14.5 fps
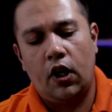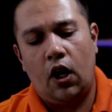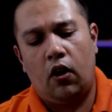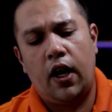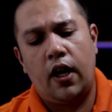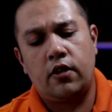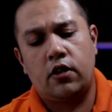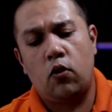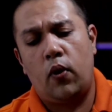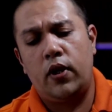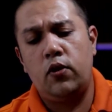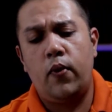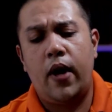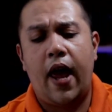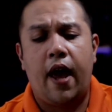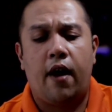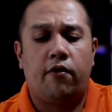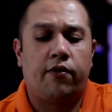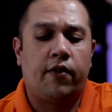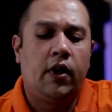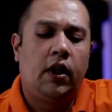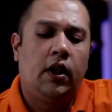Okay, so what do we have?
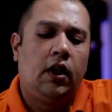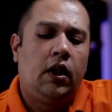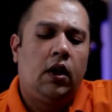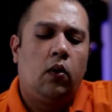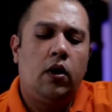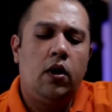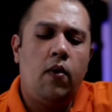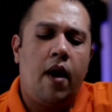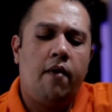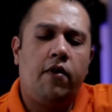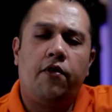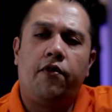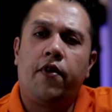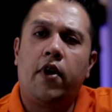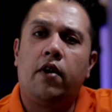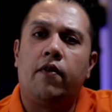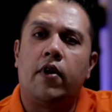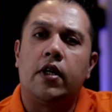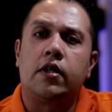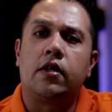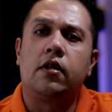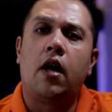What do we have in front of
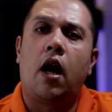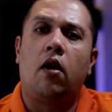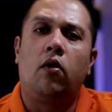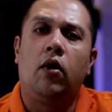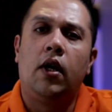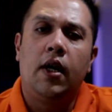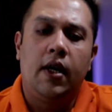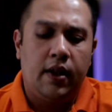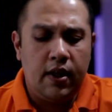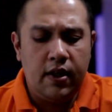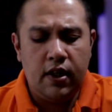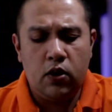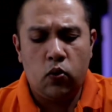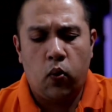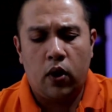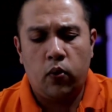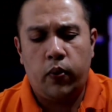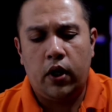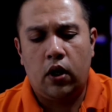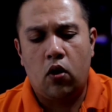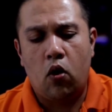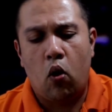us? Now, this is what
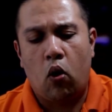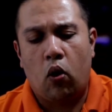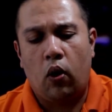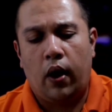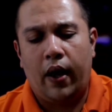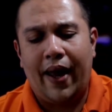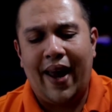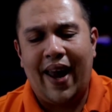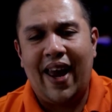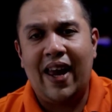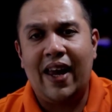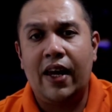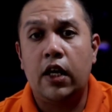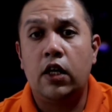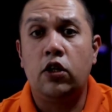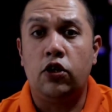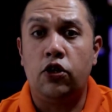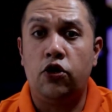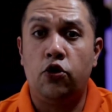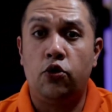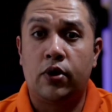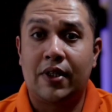we call a
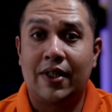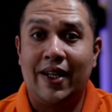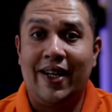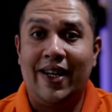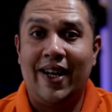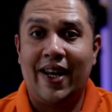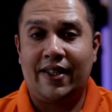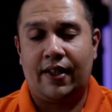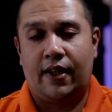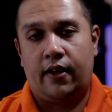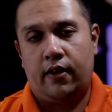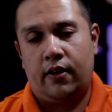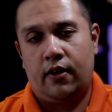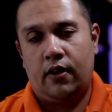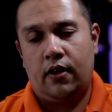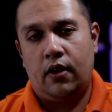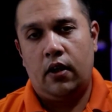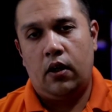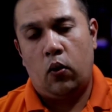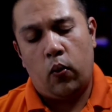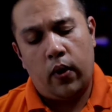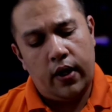newsletter.
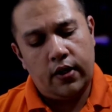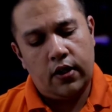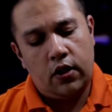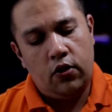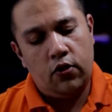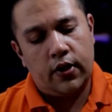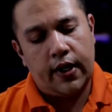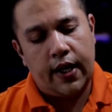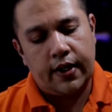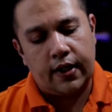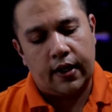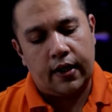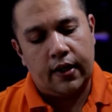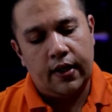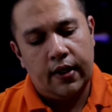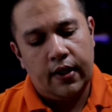What is a newsletter?